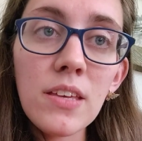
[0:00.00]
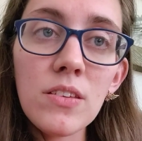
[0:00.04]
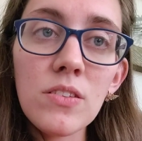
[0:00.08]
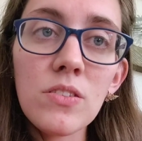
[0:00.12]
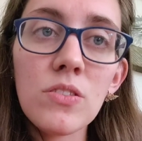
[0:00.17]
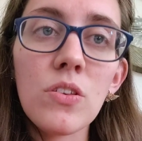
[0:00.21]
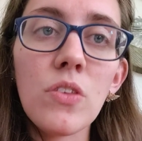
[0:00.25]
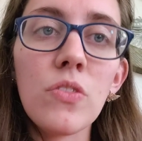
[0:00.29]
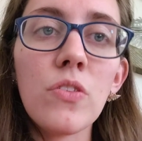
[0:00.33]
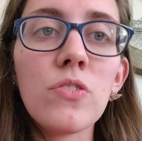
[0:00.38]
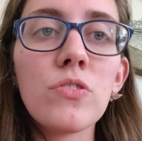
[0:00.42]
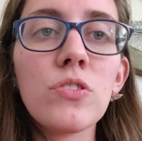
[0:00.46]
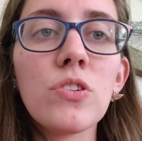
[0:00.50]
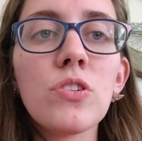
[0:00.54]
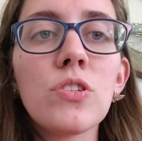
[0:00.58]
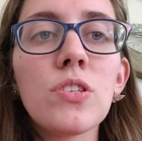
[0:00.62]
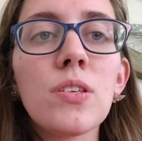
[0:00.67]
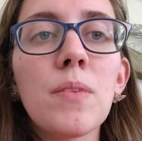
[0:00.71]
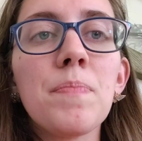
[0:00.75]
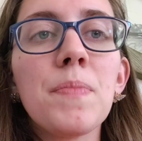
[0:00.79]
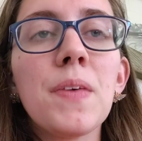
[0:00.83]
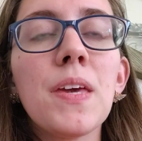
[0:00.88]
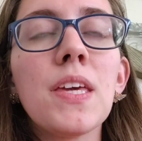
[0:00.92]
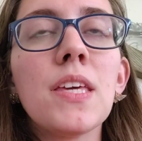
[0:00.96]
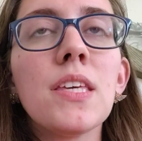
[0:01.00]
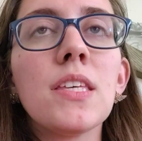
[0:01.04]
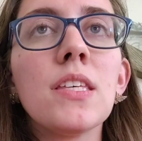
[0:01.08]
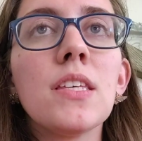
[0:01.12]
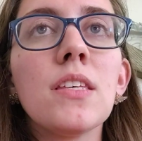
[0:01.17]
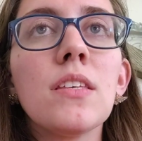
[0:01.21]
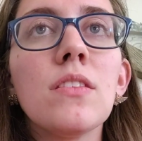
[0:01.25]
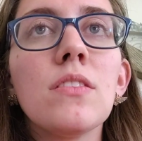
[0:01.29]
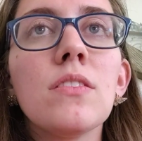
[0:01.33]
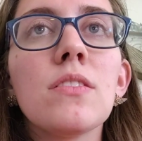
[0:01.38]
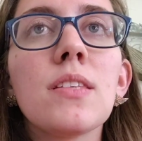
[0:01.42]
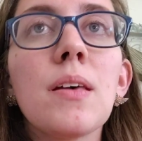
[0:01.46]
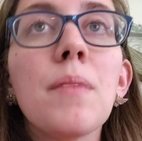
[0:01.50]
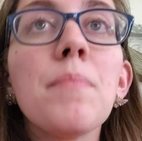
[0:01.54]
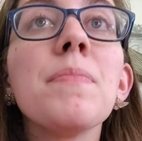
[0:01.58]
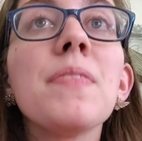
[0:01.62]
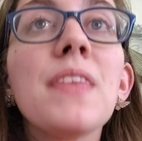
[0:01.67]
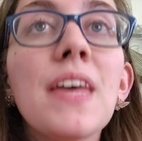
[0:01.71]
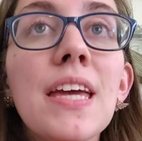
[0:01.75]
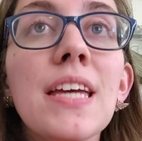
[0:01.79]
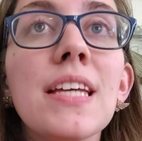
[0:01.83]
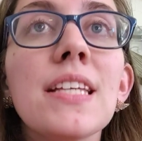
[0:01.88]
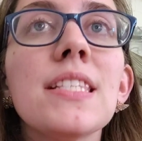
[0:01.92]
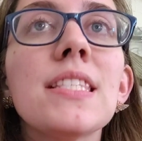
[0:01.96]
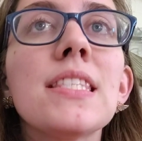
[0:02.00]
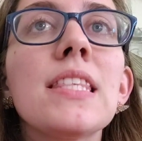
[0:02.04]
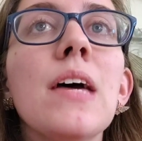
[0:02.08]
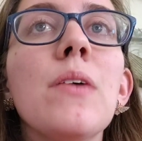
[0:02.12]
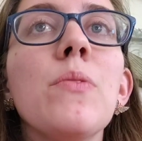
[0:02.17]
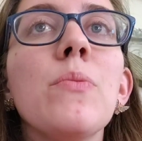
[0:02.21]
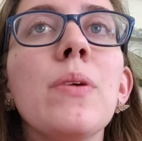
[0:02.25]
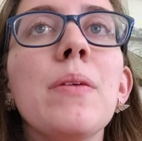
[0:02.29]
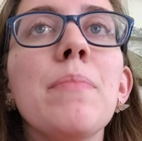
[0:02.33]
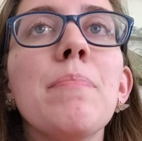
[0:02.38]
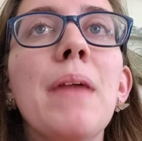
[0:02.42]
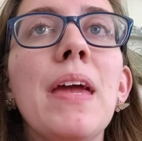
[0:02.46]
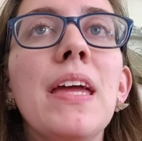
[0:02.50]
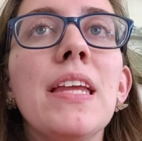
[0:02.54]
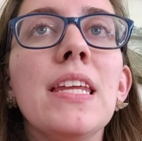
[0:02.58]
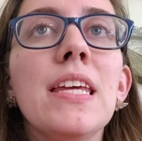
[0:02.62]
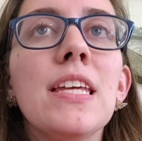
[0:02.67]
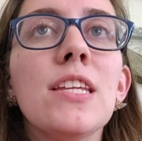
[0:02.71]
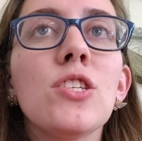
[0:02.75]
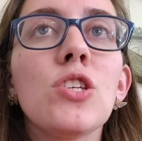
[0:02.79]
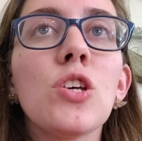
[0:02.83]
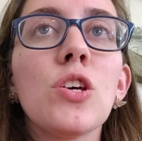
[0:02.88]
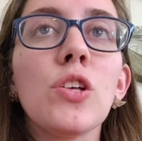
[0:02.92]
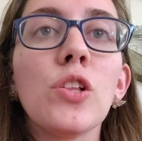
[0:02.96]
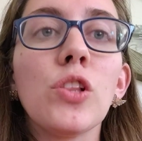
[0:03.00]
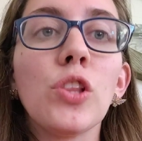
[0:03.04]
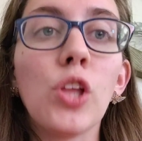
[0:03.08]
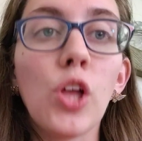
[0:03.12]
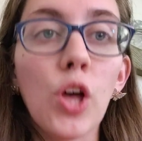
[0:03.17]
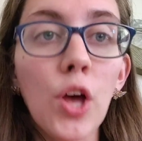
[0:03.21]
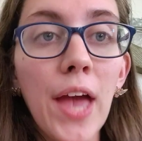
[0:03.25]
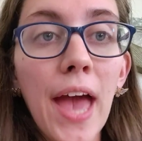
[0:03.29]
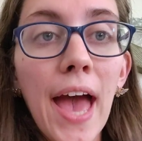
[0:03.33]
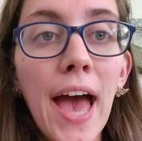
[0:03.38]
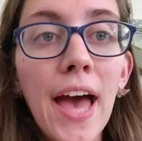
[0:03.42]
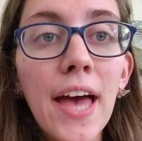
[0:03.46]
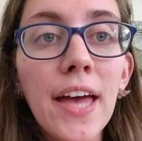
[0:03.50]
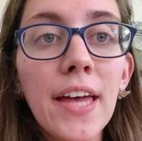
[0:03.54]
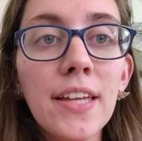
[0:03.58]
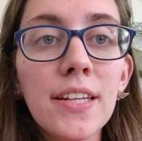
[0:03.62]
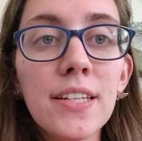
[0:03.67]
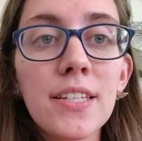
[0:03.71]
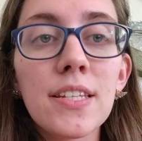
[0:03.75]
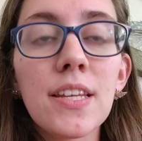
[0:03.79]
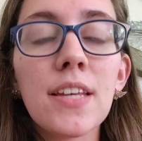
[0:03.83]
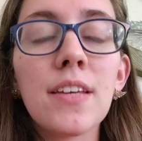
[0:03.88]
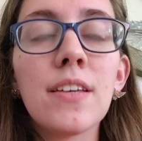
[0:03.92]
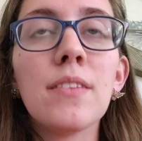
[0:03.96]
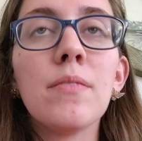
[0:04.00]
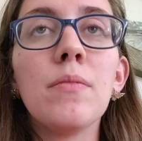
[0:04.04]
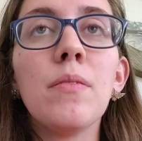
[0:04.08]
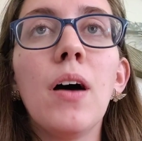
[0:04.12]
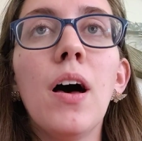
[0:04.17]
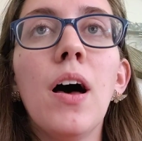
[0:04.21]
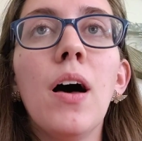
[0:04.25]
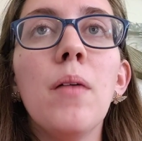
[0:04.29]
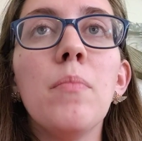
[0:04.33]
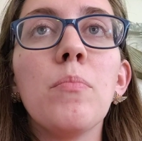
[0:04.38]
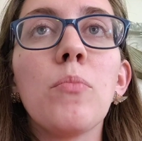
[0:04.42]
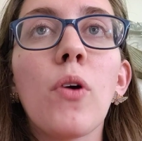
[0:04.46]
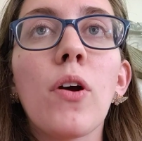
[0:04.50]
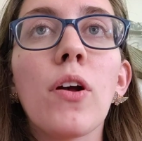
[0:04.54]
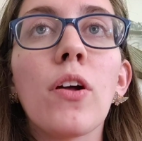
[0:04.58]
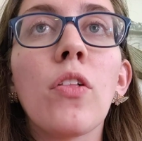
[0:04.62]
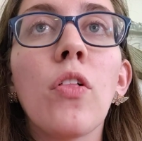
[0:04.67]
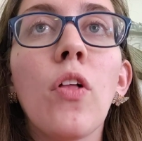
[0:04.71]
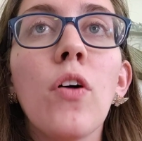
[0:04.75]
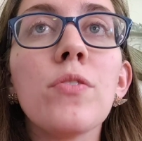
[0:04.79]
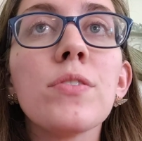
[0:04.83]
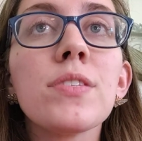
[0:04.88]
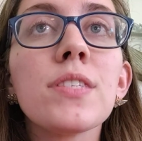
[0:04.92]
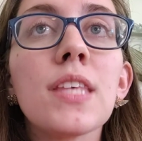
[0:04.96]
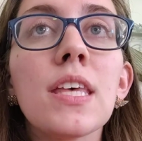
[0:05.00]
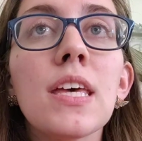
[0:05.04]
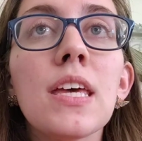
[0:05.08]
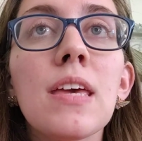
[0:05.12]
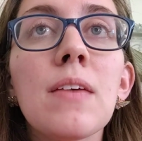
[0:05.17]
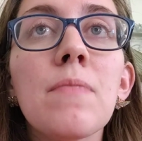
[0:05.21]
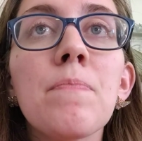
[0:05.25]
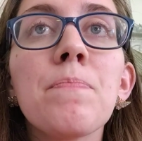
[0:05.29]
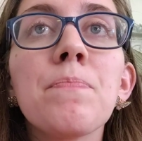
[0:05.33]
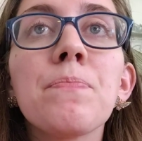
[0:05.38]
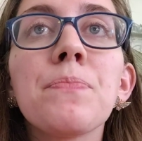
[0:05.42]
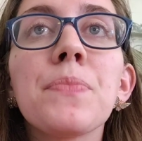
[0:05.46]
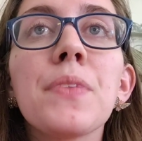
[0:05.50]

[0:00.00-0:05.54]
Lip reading: So those are some things that we may need to look at more closely.